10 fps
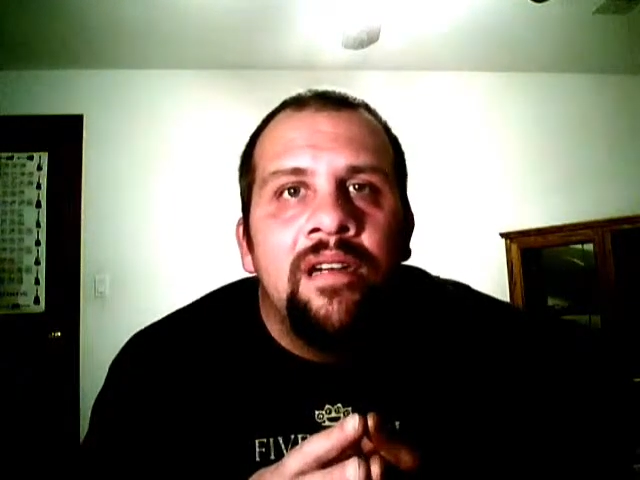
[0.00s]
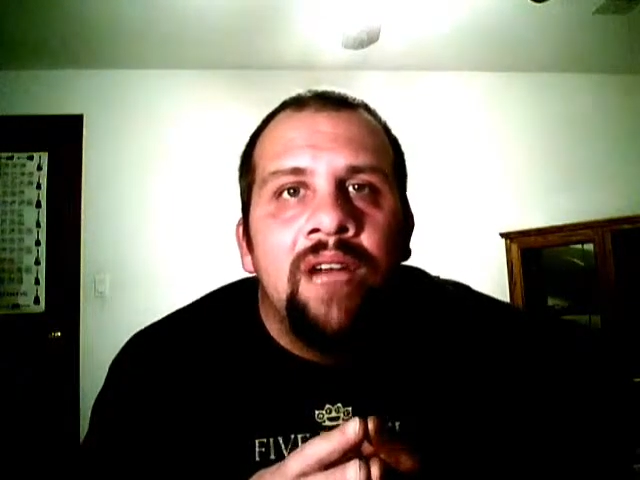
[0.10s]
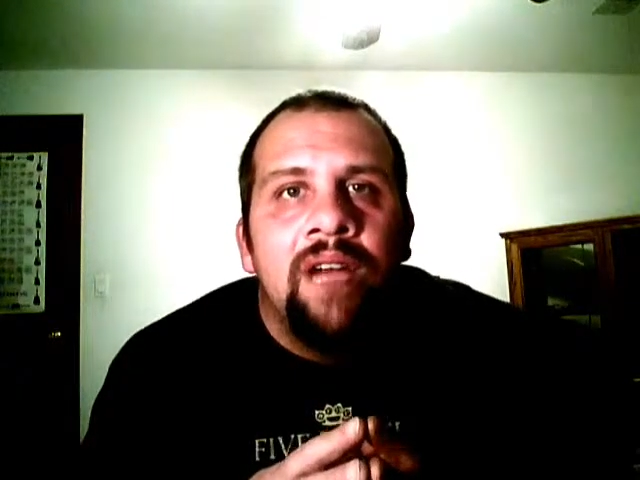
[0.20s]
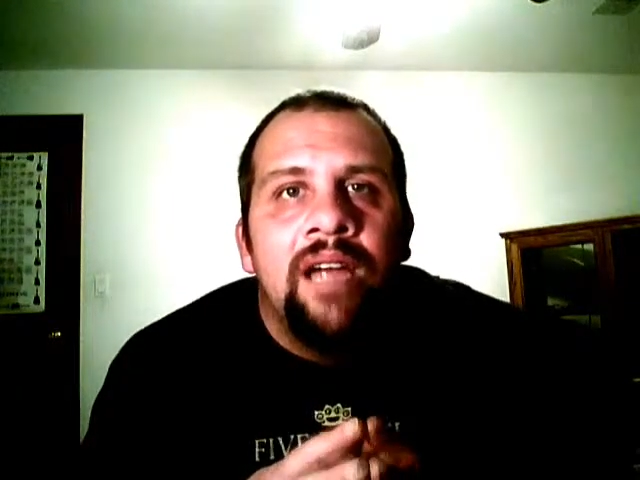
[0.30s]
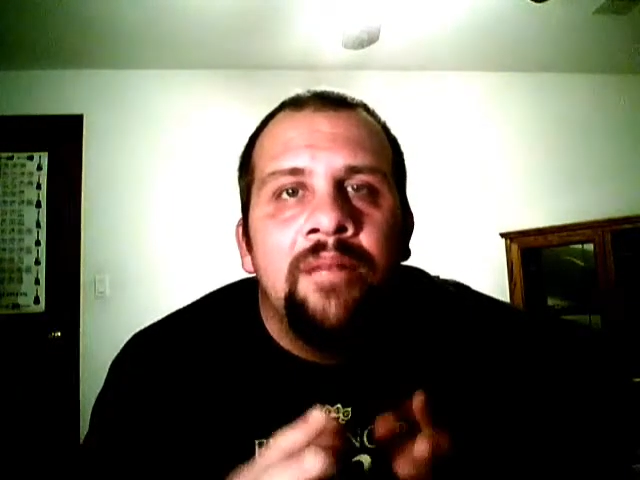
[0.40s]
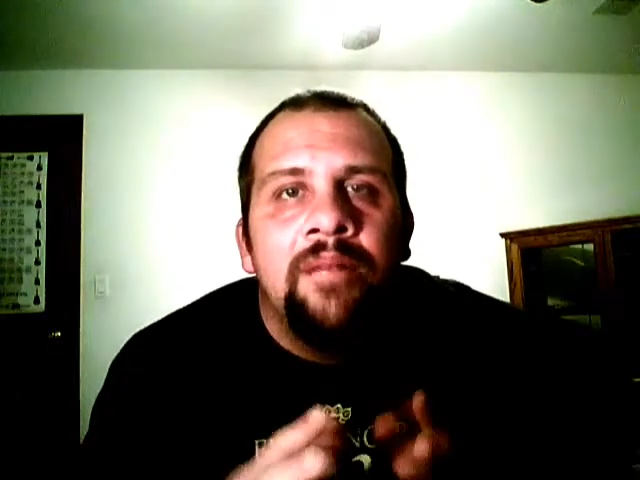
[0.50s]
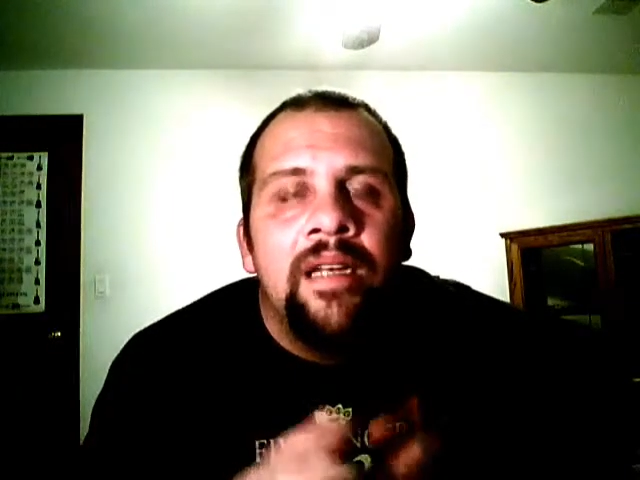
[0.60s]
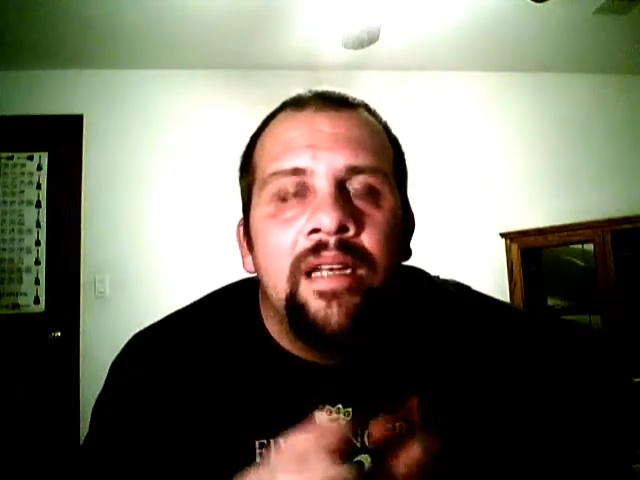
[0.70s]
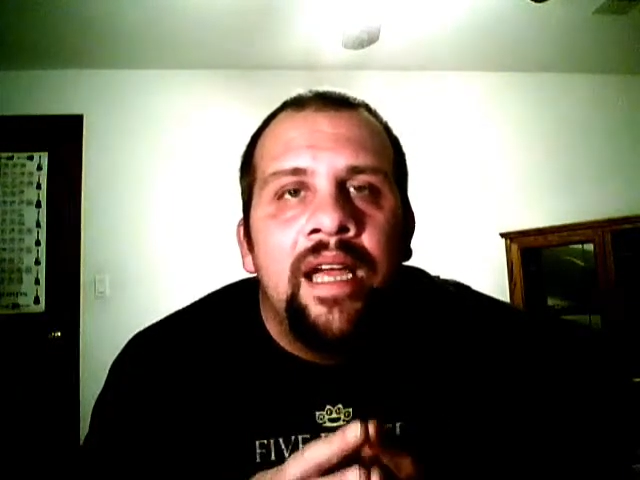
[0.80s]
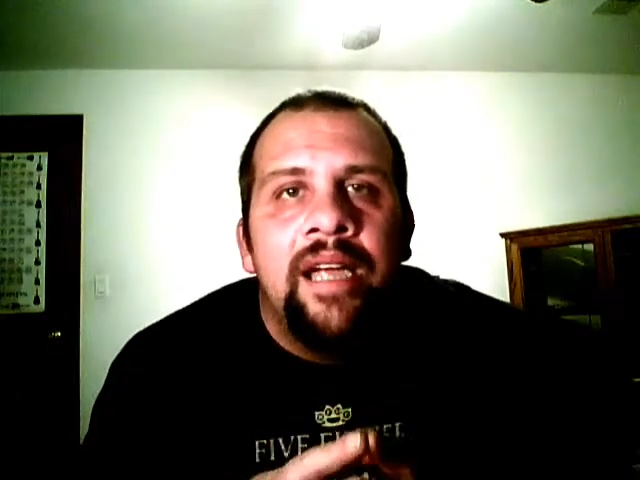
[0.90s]
a while,
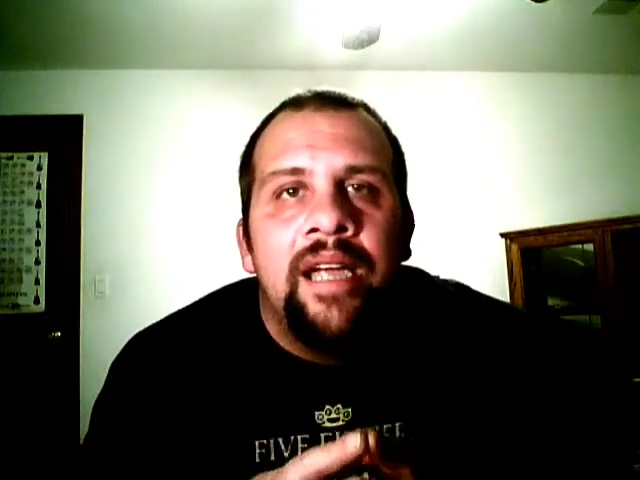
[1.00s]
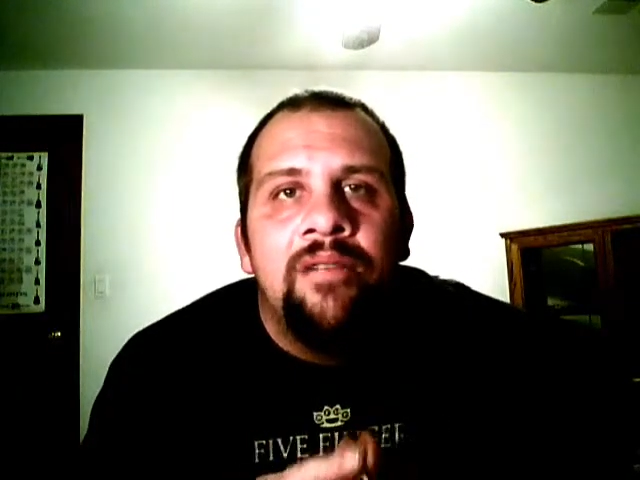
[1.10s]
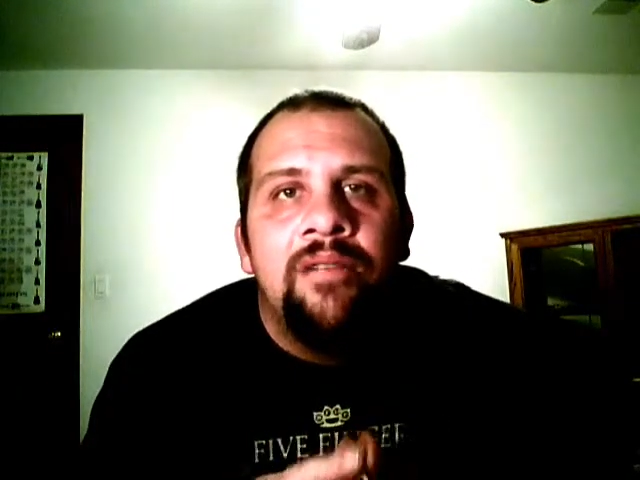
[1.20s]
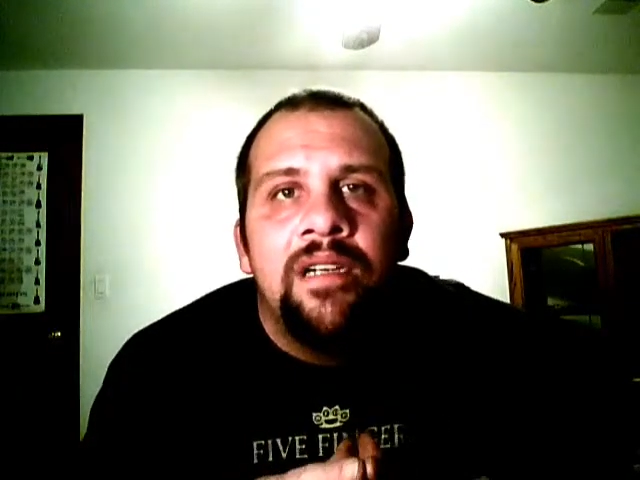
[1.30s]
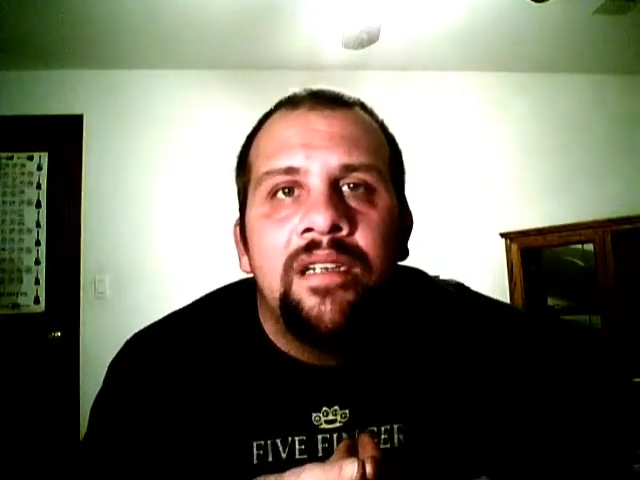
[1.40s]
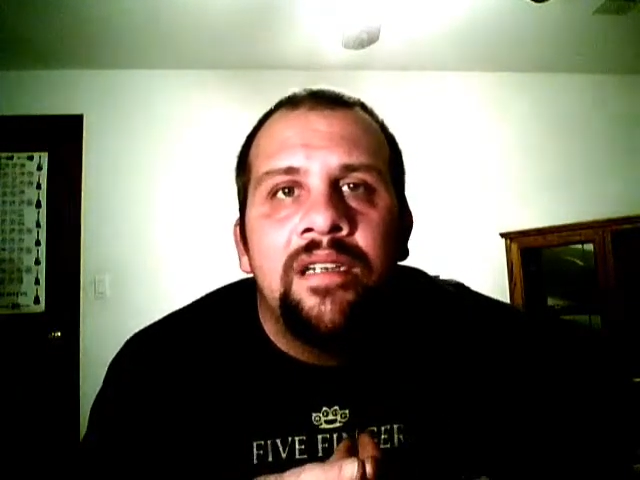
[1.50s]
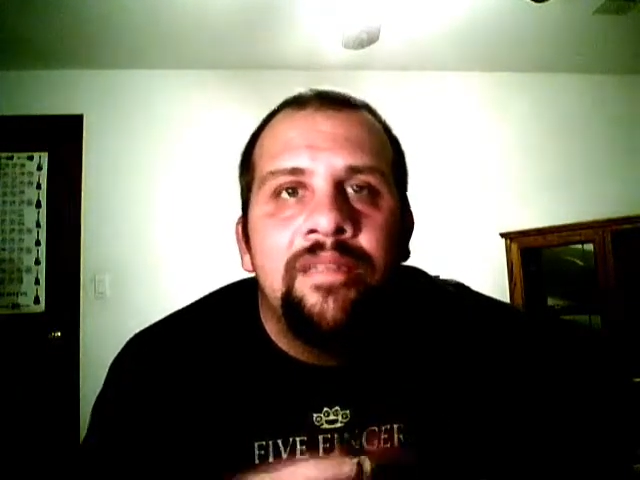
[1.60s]
but I had to work